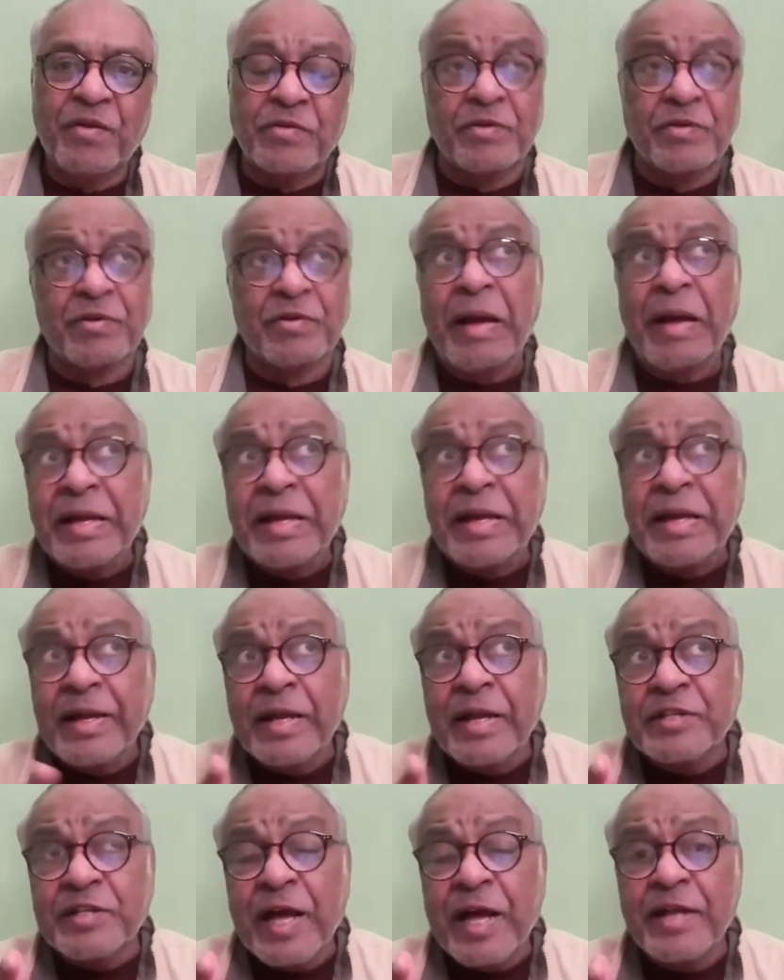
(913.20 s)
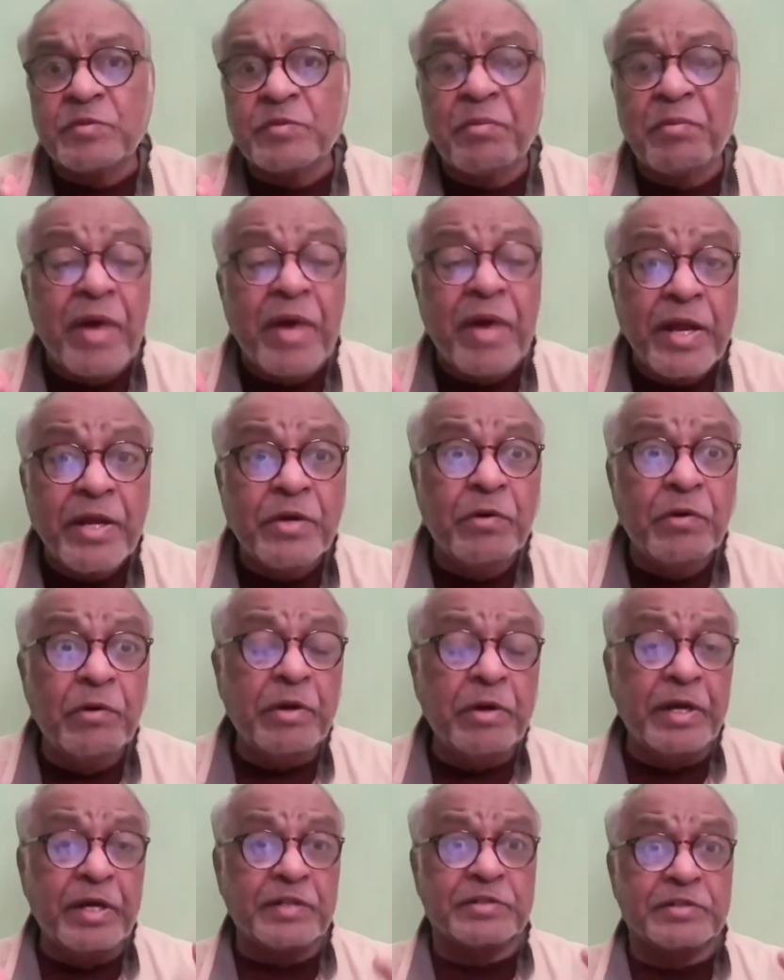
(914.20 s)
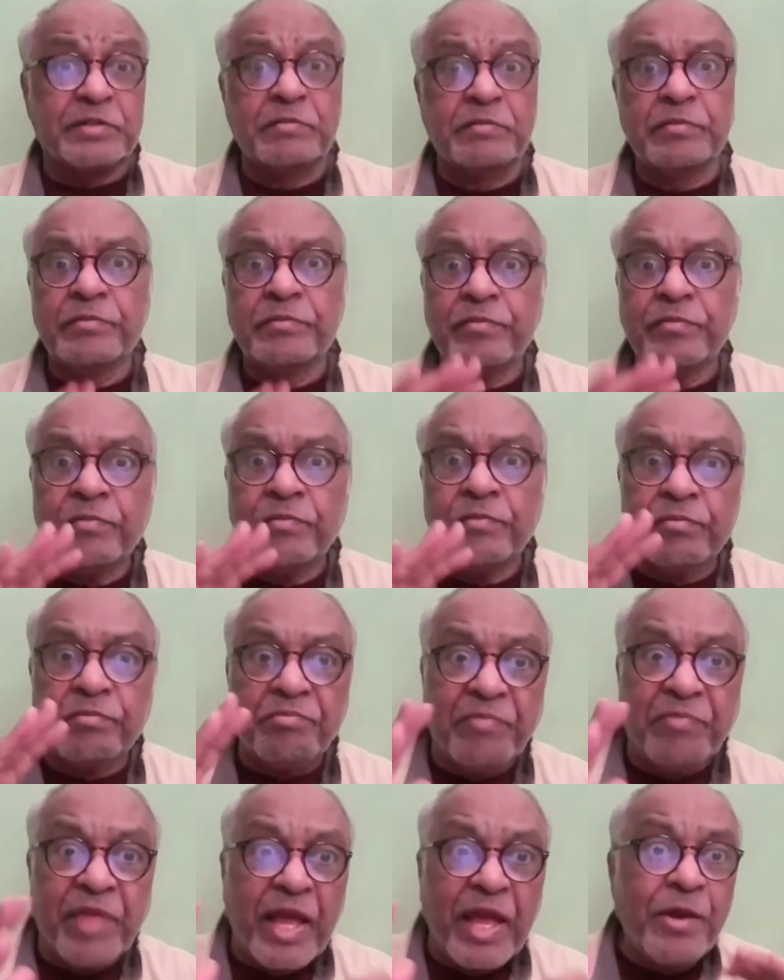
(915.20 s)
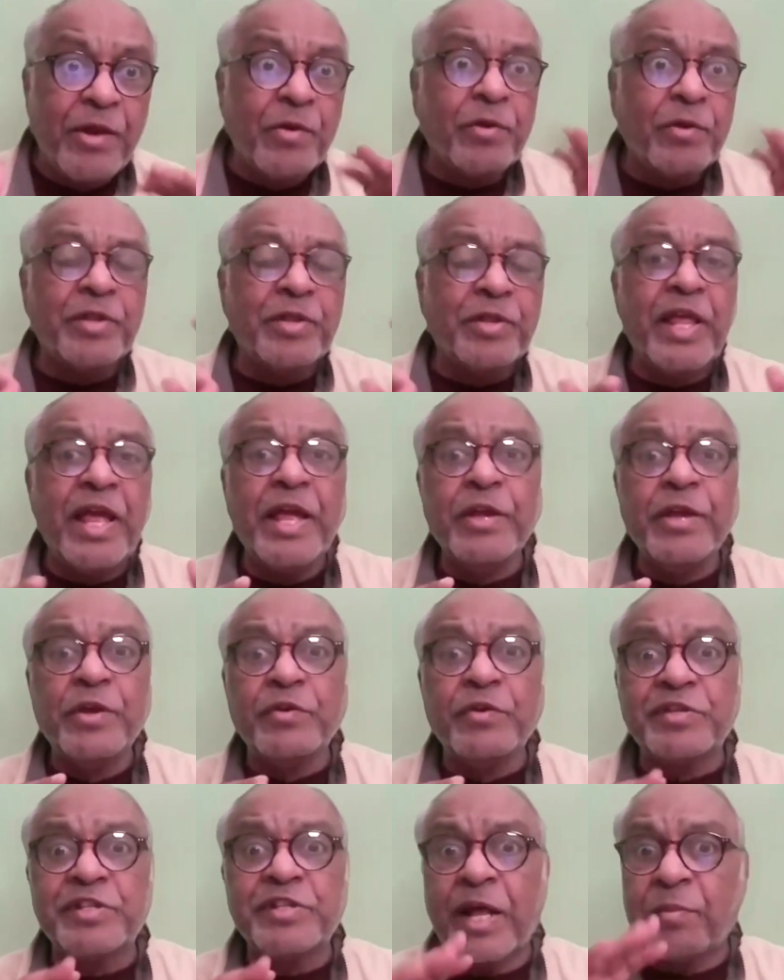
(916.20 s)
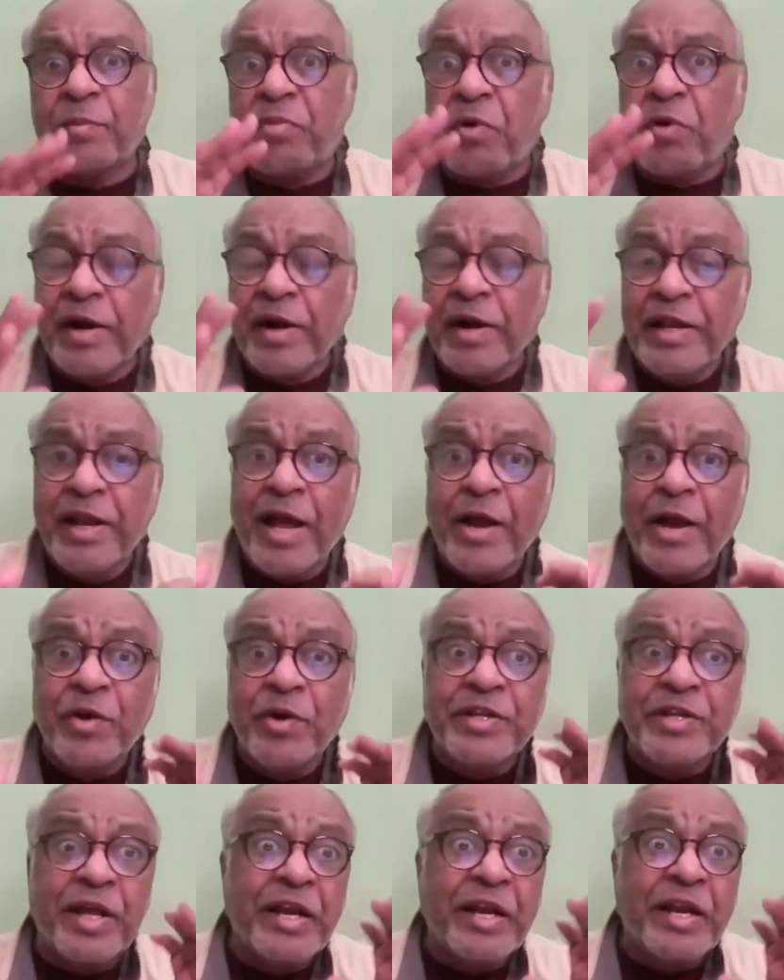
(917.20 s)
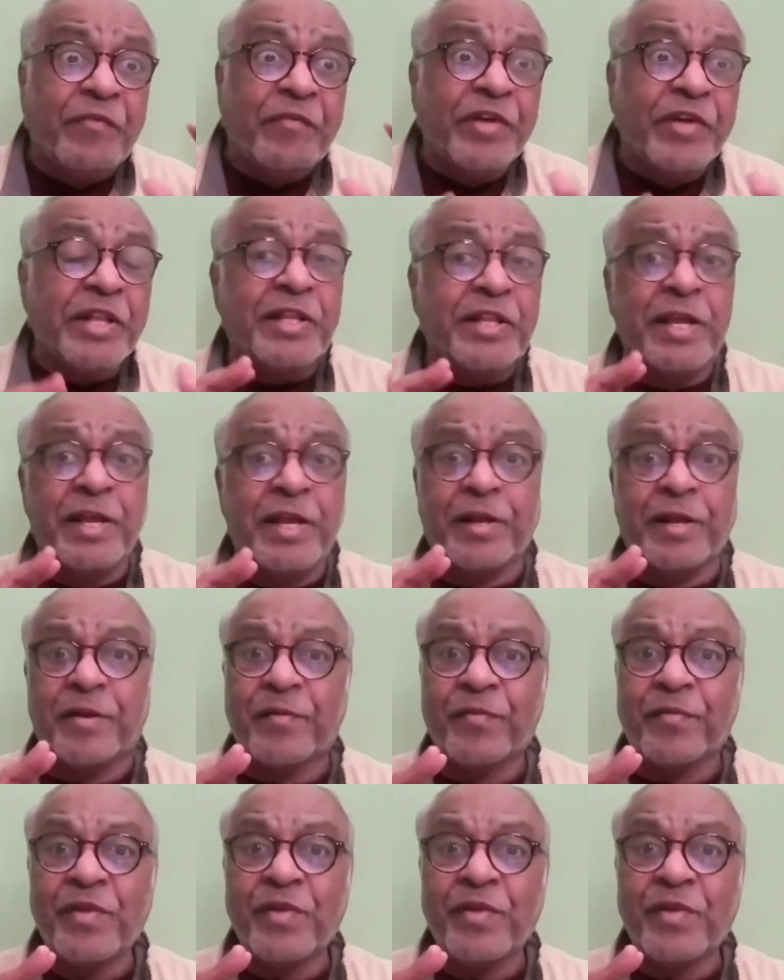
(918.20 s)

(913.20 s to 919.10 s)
So I get a chance. My goodness, they know, they use their body language and everything.